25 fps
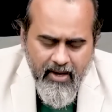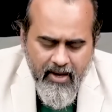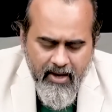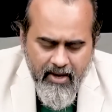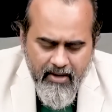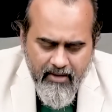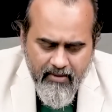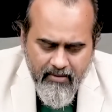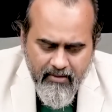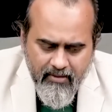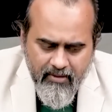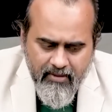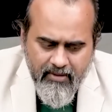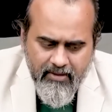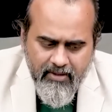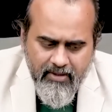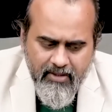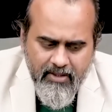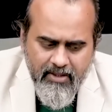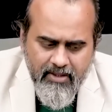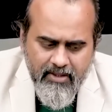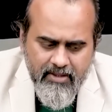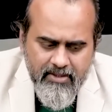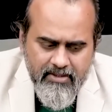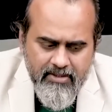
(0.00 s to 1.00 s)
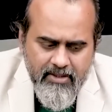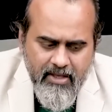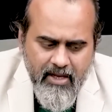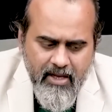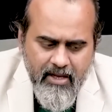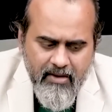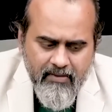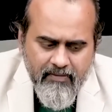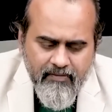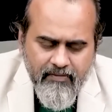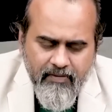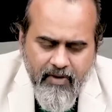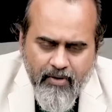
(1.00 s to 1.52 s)
and all these
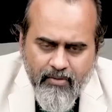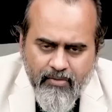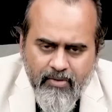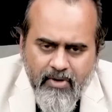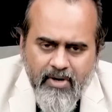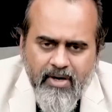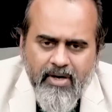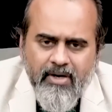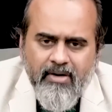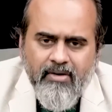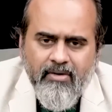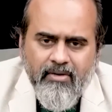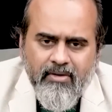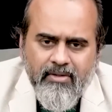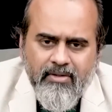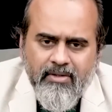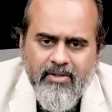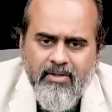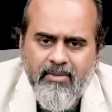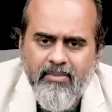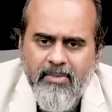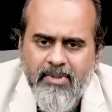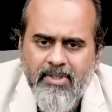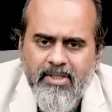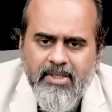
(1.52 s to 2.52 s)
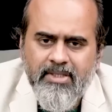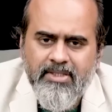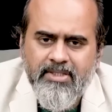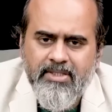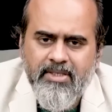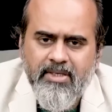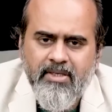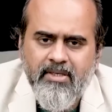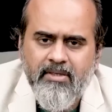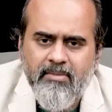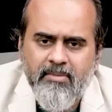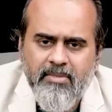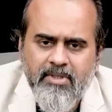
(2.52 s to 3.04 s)
are founded on the mother
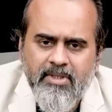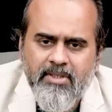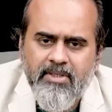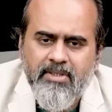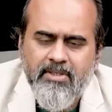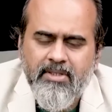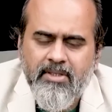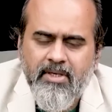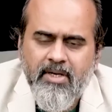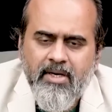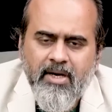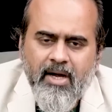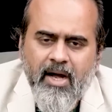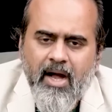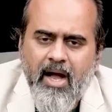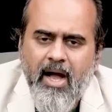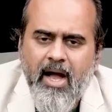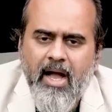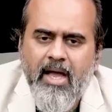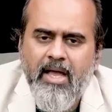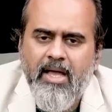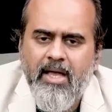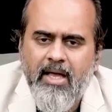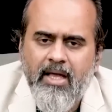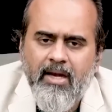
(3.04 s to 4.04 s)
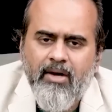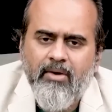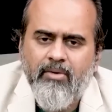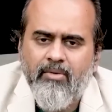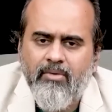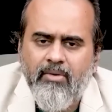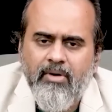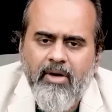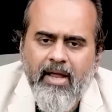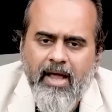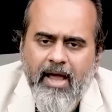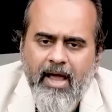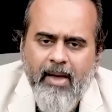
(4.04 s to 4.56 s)
statement, I
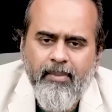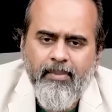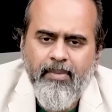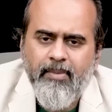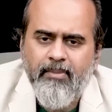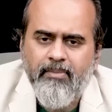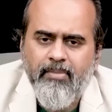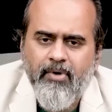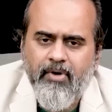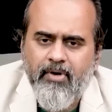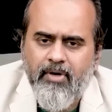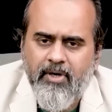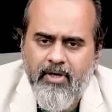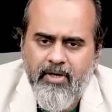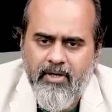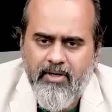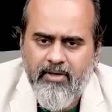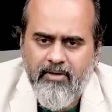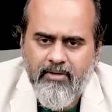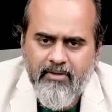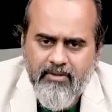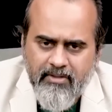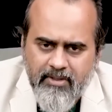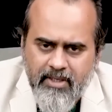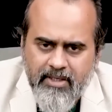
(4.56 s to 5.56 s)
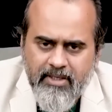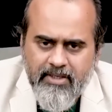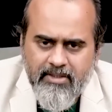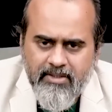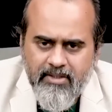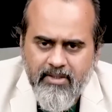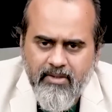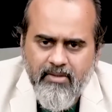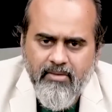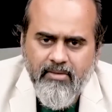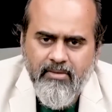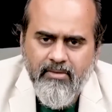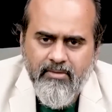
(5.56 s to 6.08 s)
alone am important, that is
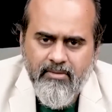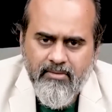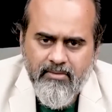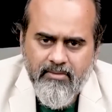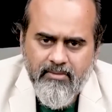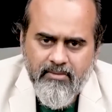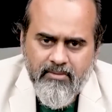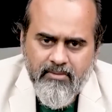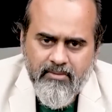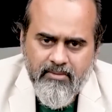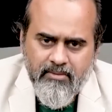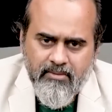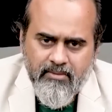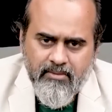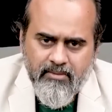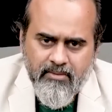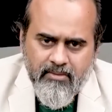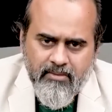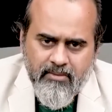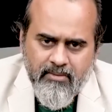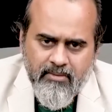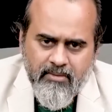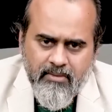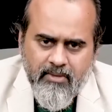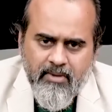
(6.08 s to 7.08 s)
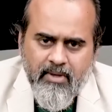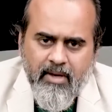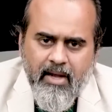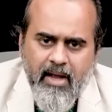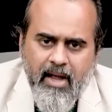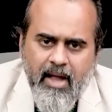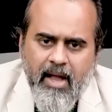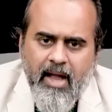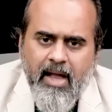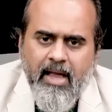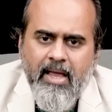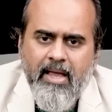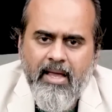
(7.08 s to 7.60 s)
ego.
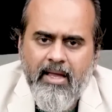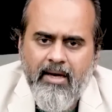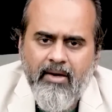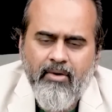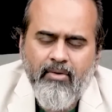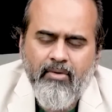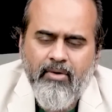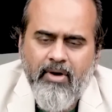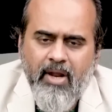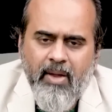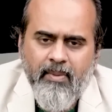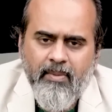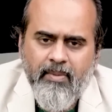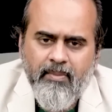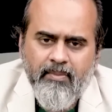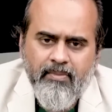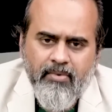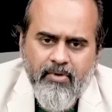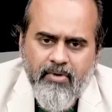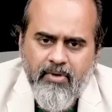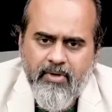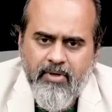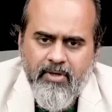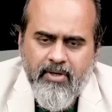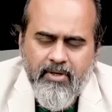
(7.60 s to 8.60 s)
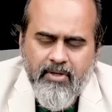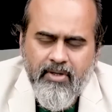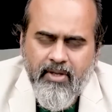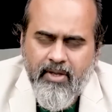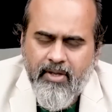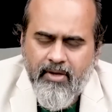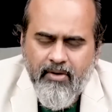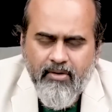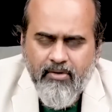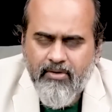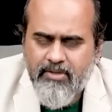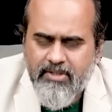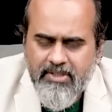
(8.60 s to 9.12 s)
I alone am important.
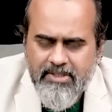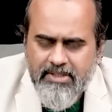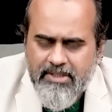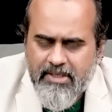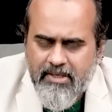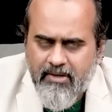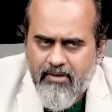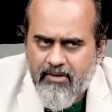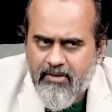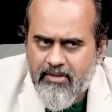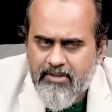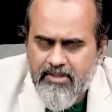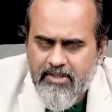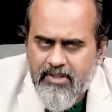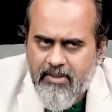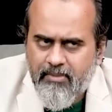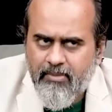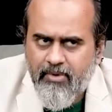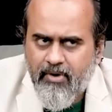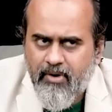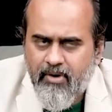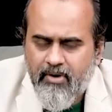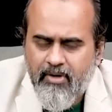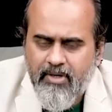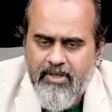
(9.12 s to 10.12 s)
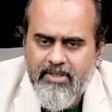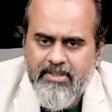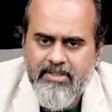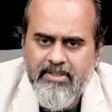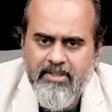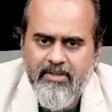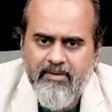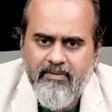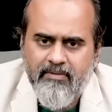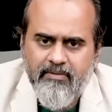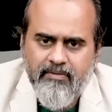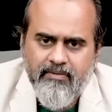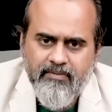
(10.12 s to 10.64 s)
The ego just cannot see beyond
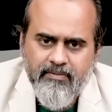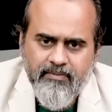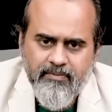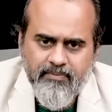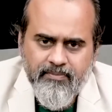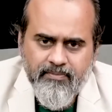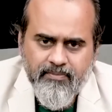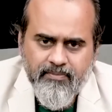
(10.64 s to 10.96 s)
itself.